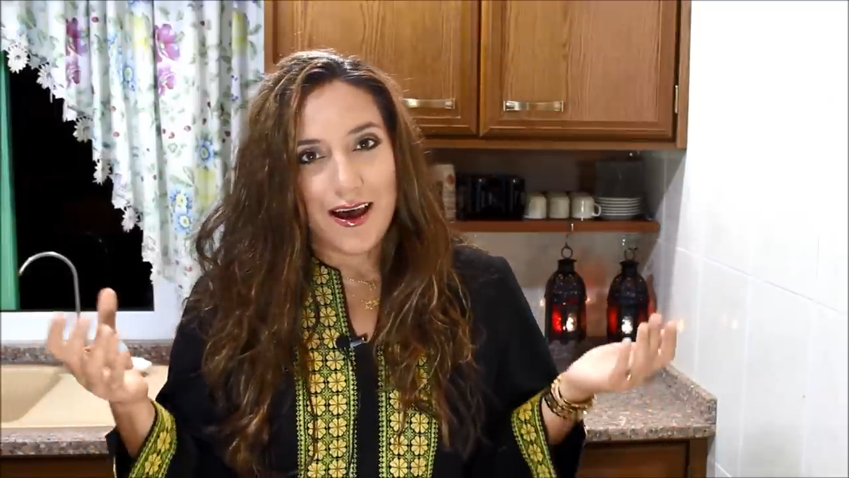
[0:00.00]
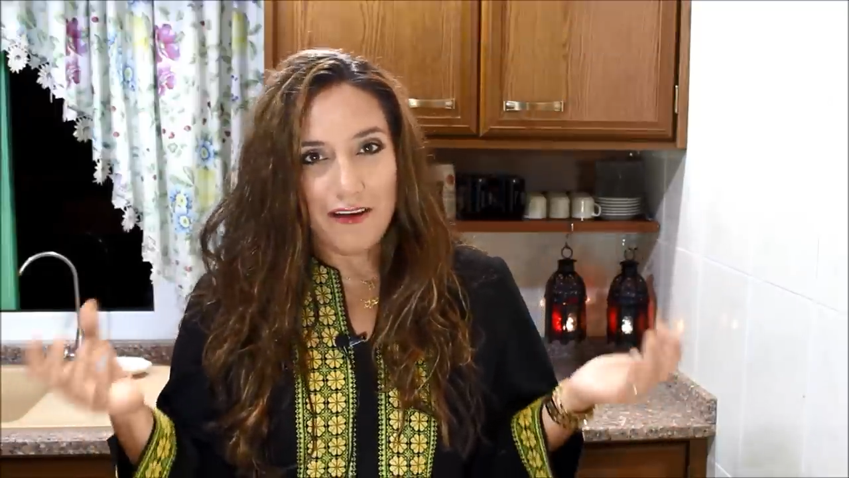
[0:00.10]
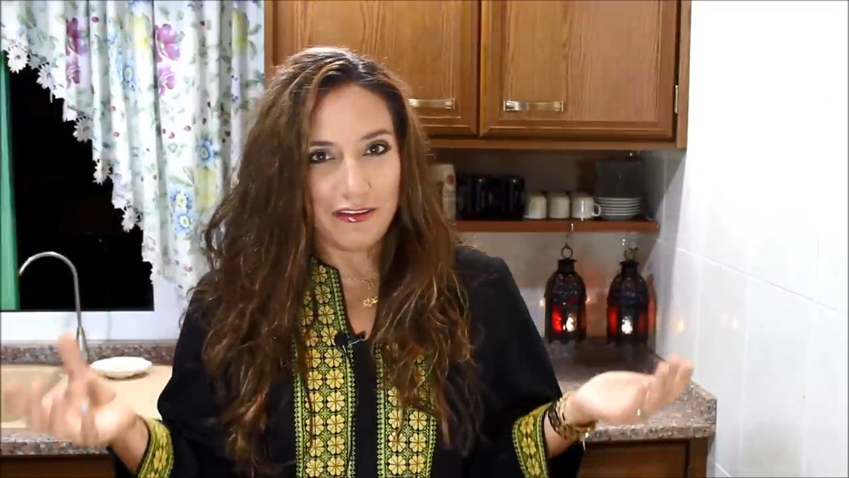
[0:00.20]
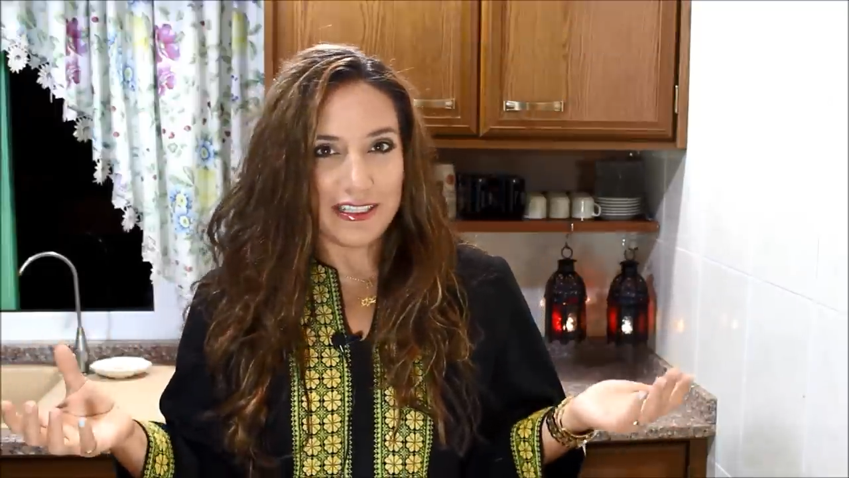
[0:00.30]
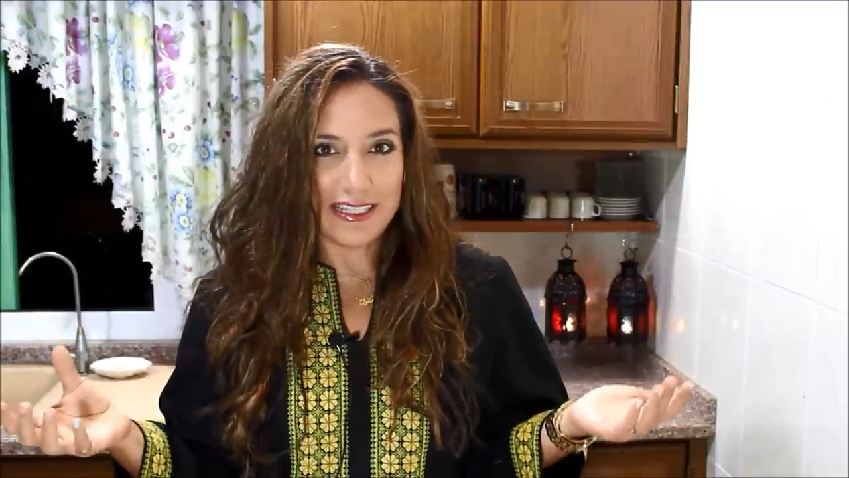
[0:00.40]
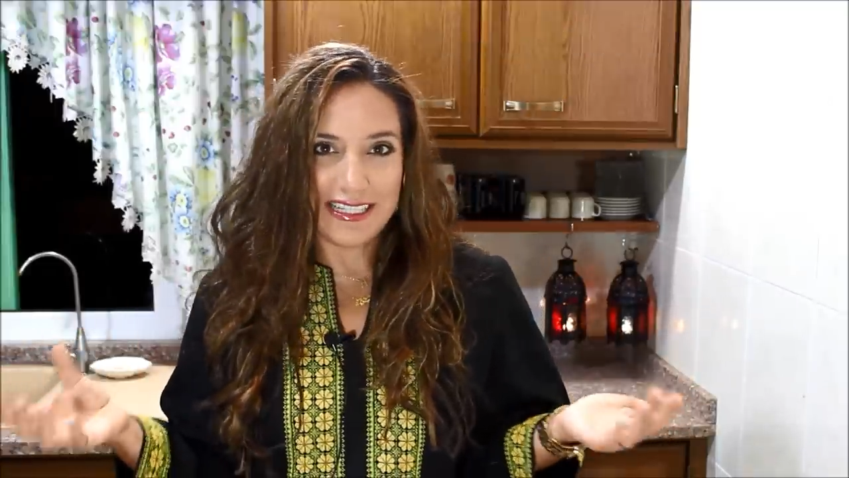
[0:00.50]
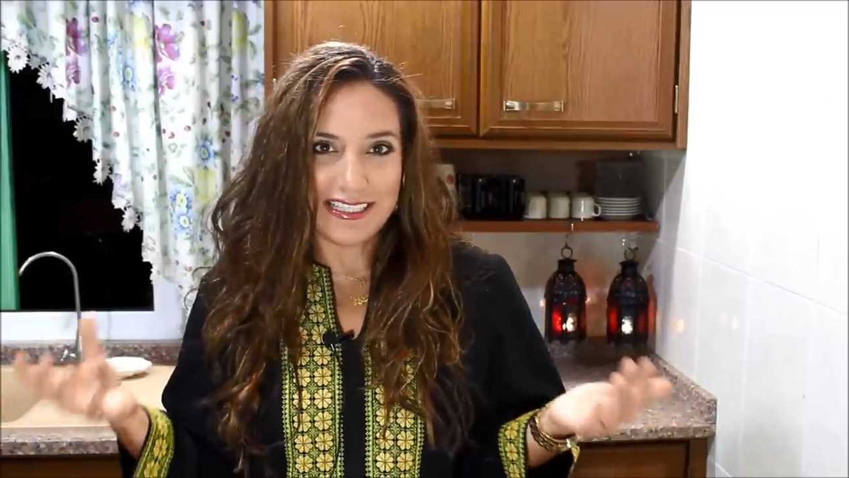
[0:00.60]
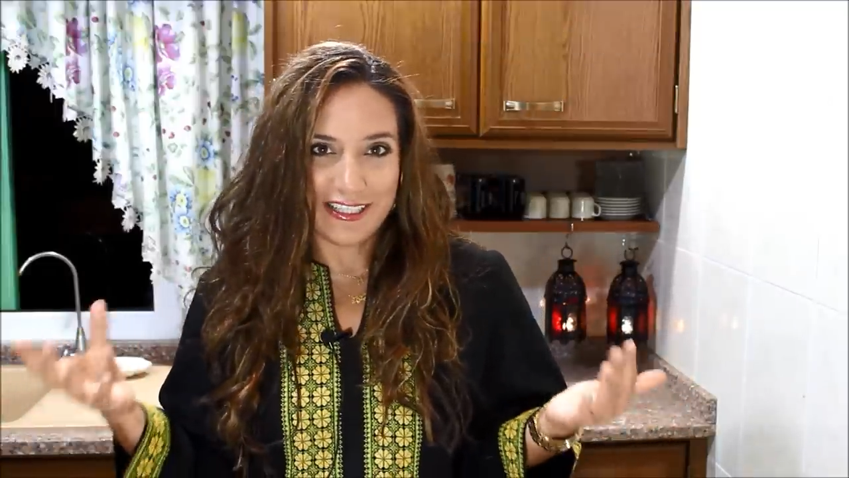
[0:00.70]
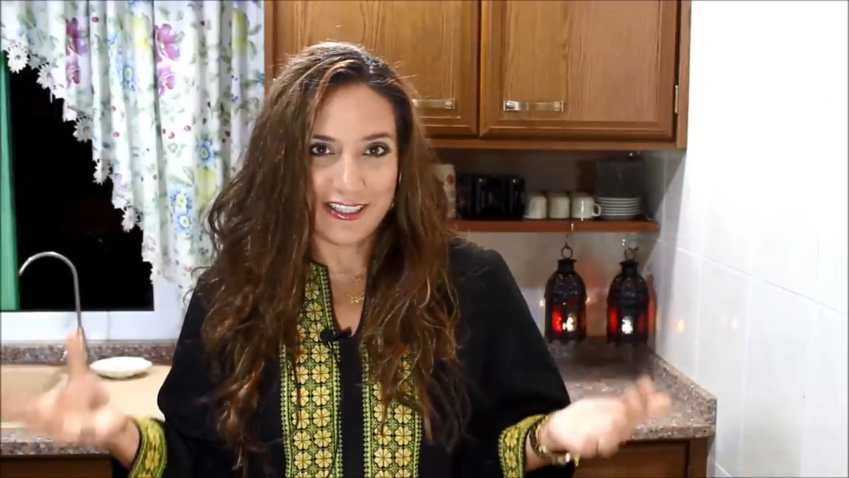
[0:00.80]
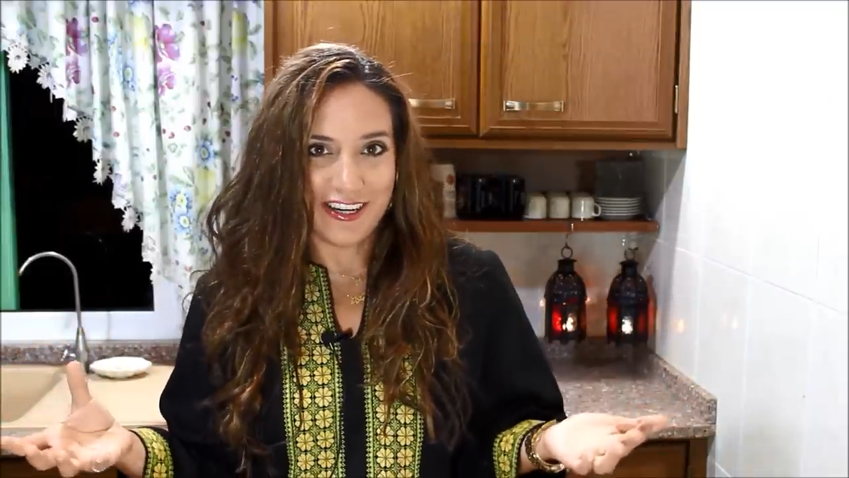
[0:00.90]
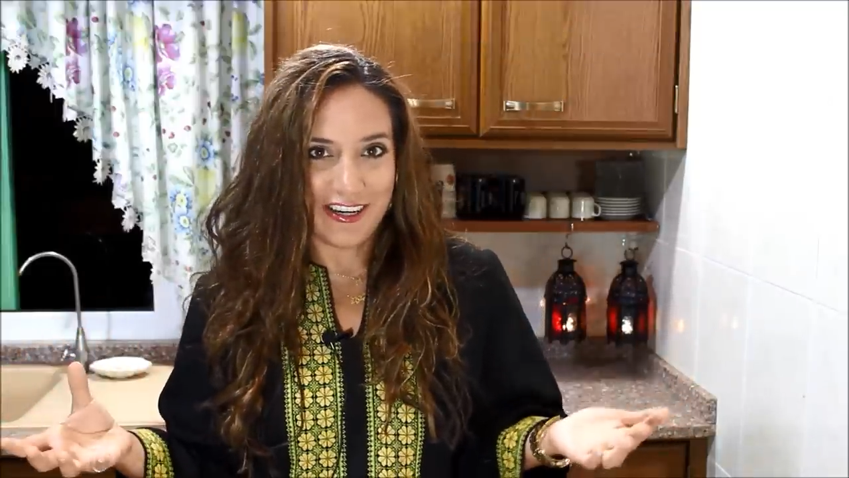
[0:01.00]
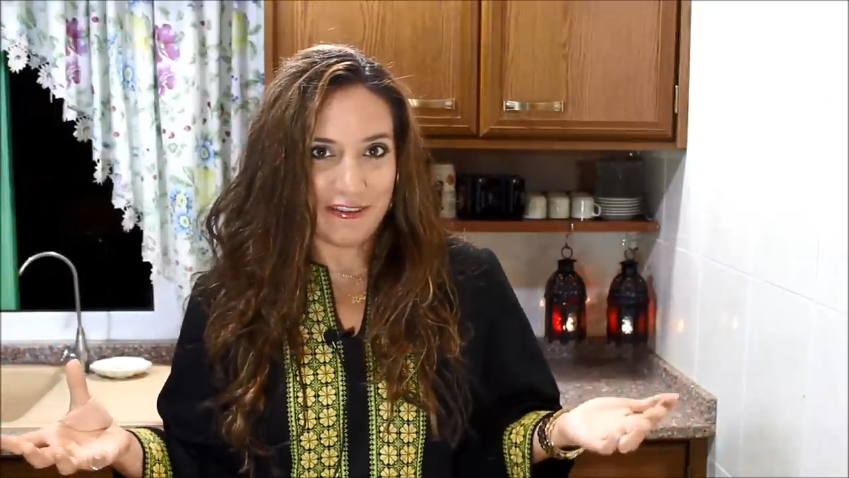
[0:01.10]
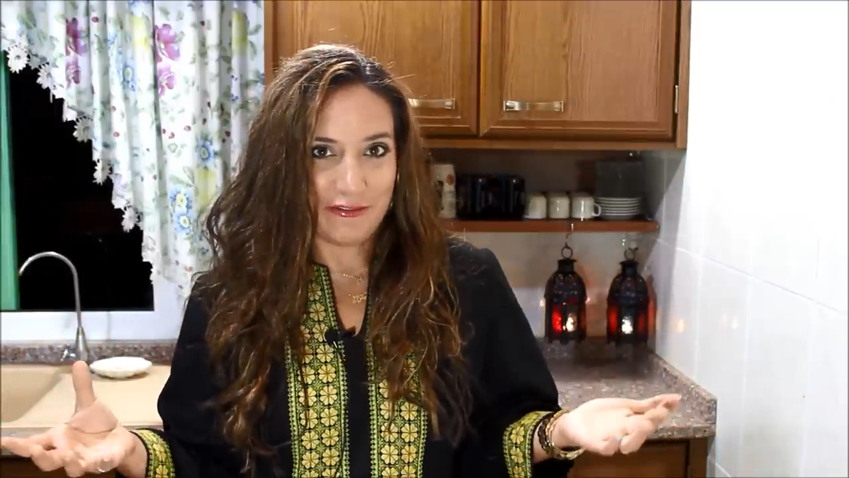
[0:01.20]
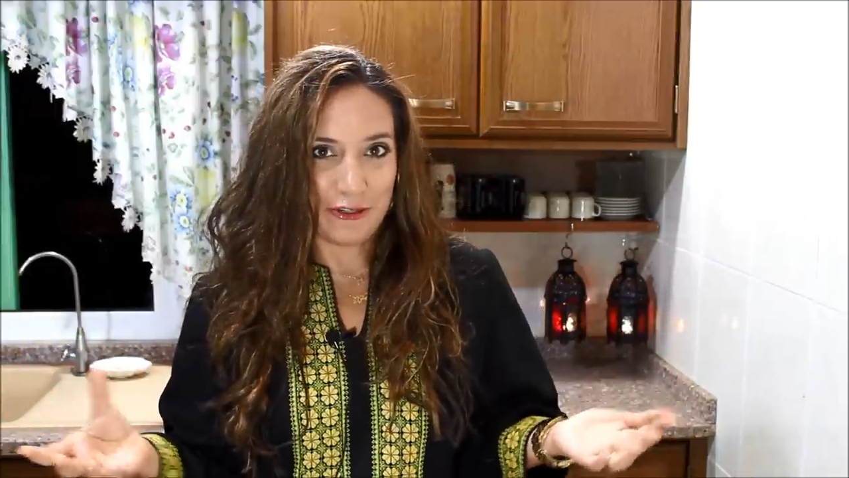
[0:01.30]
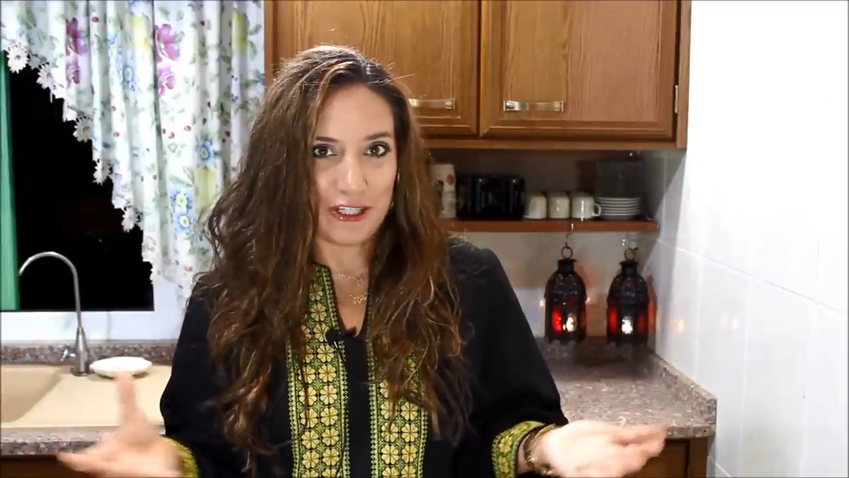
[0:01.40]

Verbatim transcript: Obviously, it's atayef,